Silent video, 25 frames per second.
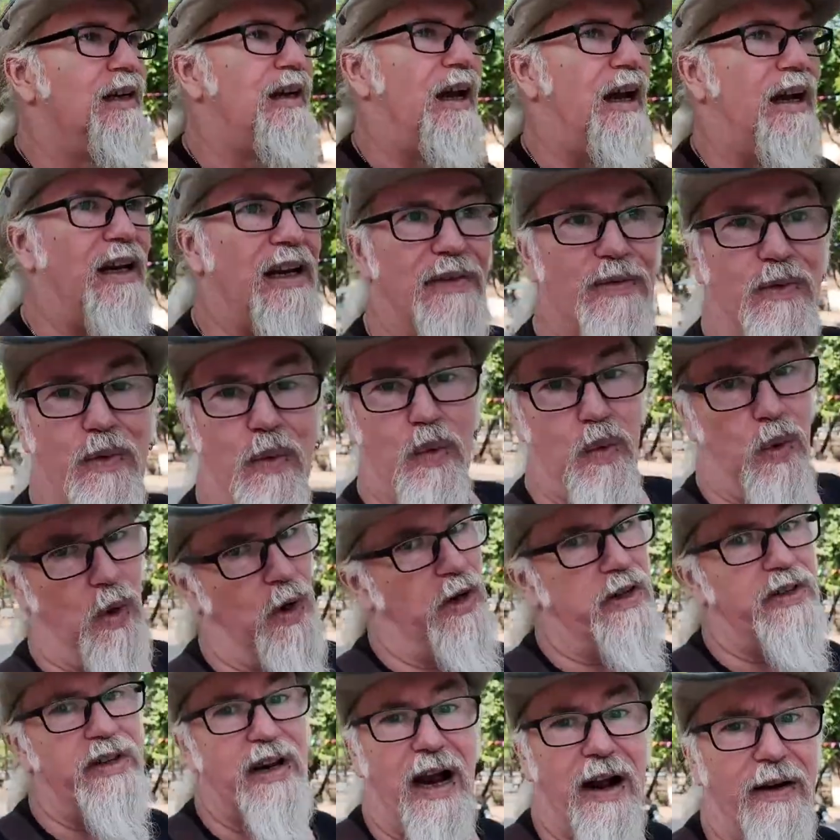and even
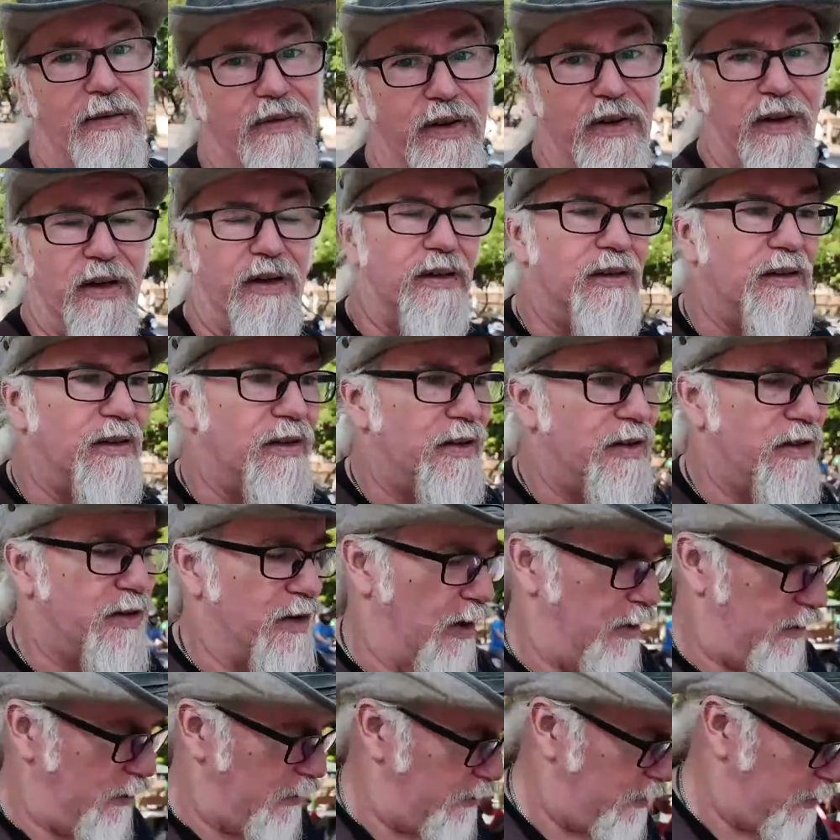worse after.
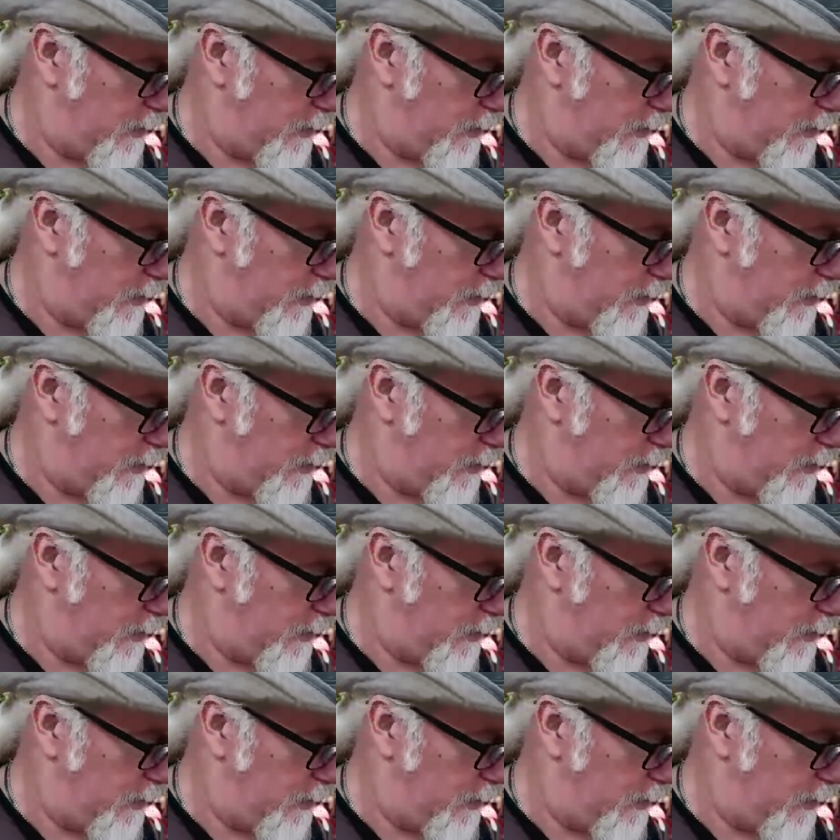So,